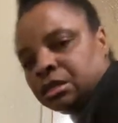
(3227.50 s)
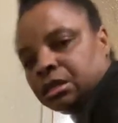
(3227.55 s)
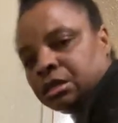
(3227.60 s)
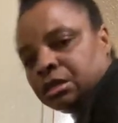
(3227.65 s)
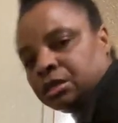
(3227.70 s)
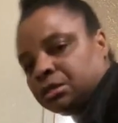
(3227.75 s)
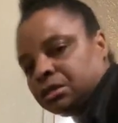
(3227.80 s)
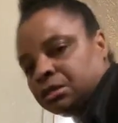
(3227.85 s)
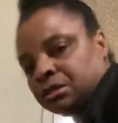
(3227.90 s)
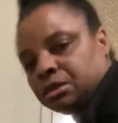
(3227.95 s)
you
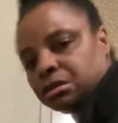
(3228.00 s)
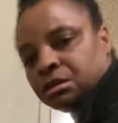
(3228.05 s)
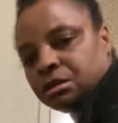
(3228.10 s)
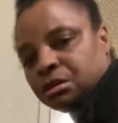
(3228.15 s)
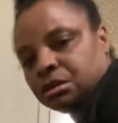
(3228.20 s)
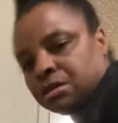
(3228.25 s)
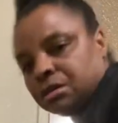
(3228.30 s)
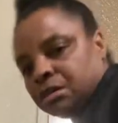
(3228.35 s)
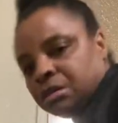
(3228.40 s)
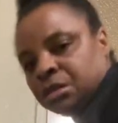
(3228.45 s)
know.
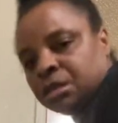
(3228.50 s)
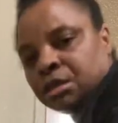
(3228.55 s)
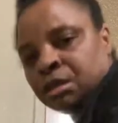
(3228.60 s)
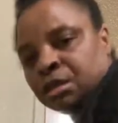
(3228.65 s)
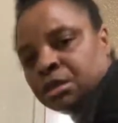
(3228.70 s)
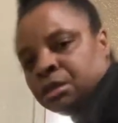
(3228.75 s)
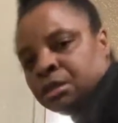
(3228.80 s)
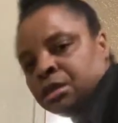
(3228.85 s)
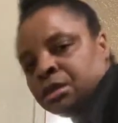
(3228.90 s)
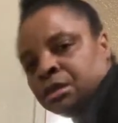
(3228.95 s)

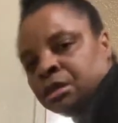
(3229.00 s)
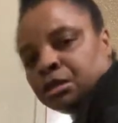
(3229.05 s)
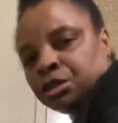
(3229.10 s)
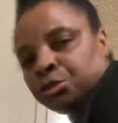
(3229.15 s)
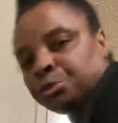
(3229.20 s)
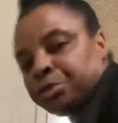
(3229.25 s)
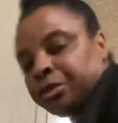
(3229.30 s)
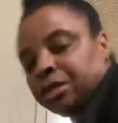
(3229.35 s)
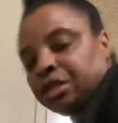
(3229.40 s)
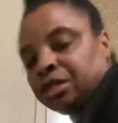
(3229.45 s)

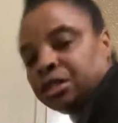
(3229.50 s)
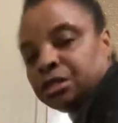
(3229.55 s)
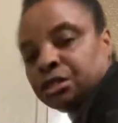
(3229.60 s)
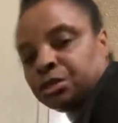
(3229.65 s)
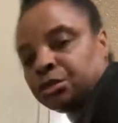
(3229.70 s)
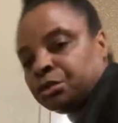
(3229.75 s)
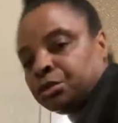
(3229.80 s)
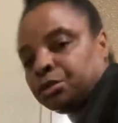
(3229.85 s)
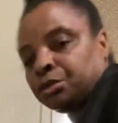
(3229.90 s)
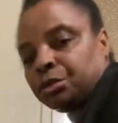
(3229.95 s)
Speed,
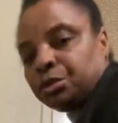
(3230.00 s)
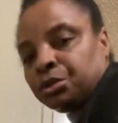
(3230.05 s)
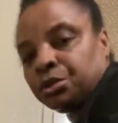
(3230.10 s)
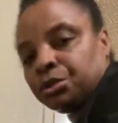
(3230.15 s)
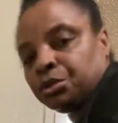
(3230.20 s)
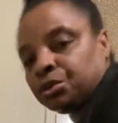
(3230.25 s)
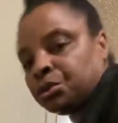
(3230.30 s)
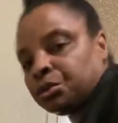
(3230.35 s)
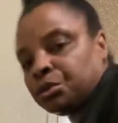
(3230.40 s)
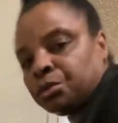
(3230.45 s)
so, you
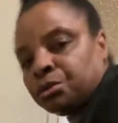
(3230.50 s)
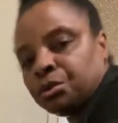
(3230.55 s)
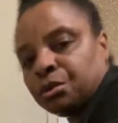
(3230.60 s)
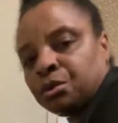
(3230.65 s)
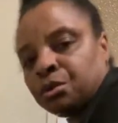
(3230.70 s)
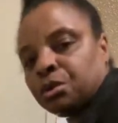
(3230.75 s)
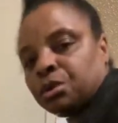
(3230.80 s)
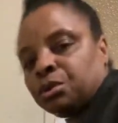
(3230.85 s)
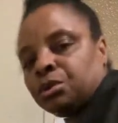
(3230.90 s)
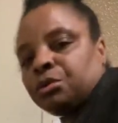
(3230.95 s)
know,
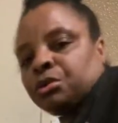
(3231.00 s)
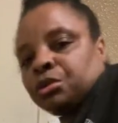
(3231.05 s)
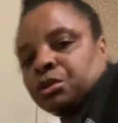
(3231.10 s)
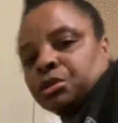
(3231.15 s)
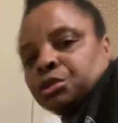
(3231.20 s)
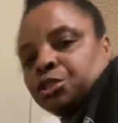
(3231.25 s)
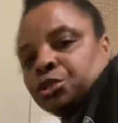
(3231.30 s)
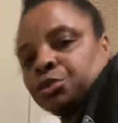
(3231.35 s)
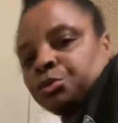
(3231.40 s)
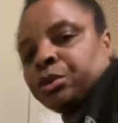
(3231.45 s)
you
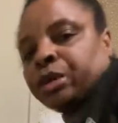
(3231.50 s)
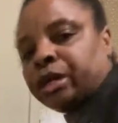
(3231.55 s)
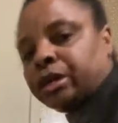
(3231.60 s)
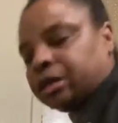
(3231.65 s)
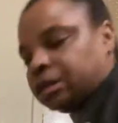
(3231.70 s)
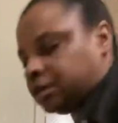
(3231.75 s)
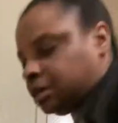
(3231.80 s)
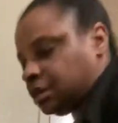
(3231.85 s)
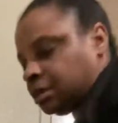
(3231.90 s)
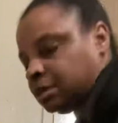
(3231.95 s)
could sweat,
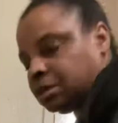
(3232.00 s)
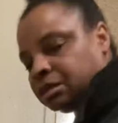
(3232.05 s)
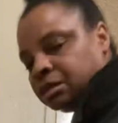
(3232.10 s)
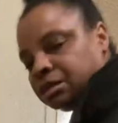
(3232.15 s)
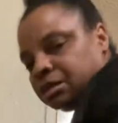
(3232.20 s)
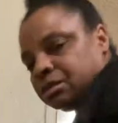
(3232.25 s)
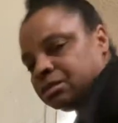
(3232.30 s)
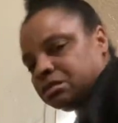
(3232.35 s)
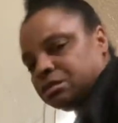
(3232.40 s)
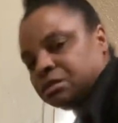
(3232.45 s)
you
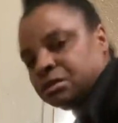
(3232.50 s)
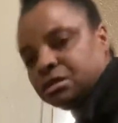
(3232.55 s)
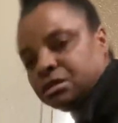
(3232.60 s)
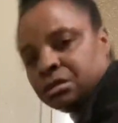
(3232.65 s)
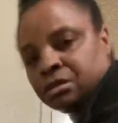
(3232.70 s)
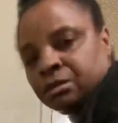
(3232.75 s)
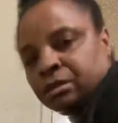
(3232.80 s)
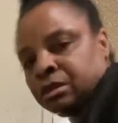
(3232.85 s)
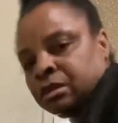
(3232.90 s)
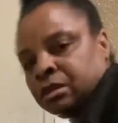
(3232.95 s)
know.
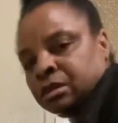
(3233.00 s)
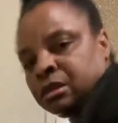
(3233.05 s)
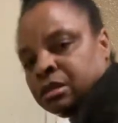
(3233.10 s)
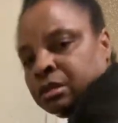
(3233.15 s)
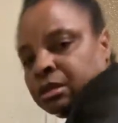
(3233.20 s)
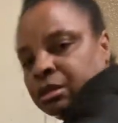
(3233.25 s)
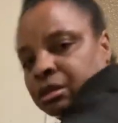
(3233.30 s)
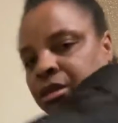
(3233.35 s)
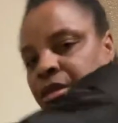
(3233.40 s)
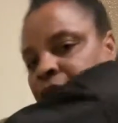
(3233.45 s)

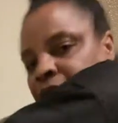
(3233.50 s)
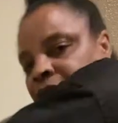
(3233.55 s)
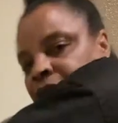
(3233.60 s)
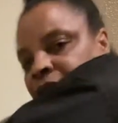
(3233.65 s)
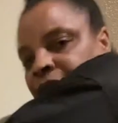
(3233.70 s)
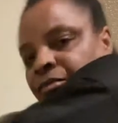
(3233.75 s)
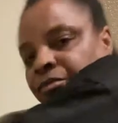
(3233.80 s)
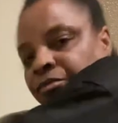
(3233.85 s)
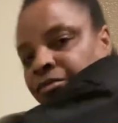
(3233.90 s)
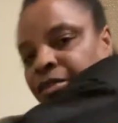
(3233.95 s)
You can get
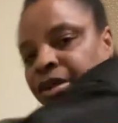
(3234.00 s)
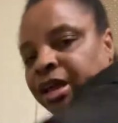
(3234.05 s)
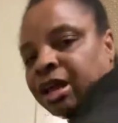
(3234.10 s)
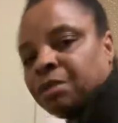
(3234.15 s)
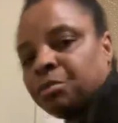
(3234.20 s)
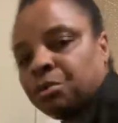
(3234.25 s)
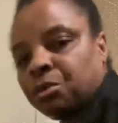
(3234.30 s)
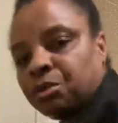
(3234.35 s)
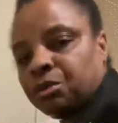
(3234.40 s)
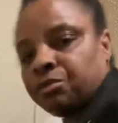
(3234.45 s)
that
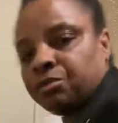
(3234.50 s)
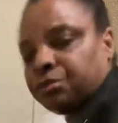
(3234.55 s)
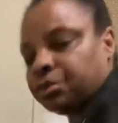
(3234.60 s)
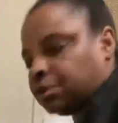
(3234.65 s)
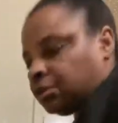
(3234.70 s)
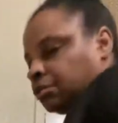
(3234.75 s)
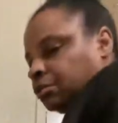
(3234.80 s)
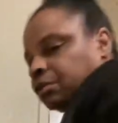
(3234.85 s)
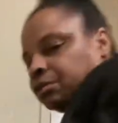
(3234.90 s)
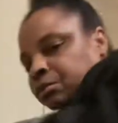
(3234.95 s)
flab off
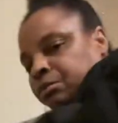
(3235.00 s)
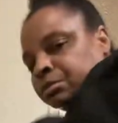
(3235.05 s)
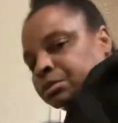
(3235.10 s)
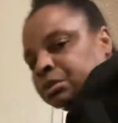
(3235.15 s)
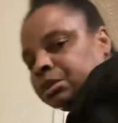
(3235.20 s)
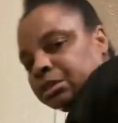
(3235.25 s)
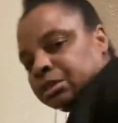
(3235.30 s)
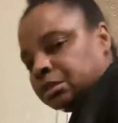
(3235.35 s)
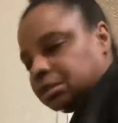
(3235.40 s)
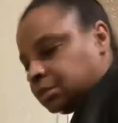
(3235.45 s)
your
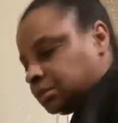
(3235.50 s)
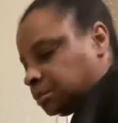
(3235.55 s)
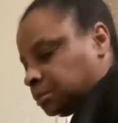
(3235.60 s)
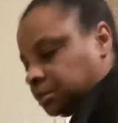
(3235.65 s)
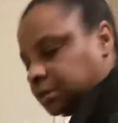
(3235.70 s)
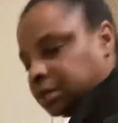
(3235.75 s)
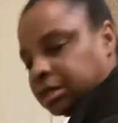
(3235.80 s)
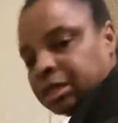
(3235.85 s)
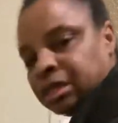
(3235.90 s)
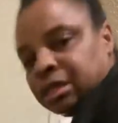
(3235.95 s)
arms, you know what
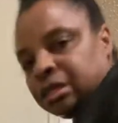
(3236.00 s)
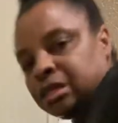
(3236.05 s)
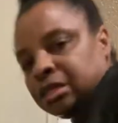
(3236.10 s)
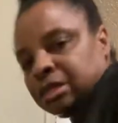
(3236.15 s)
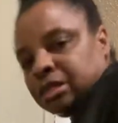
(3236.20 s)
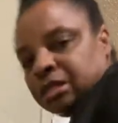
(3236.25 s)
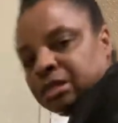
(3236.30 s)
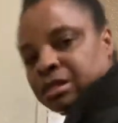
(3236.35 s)
I'm saying?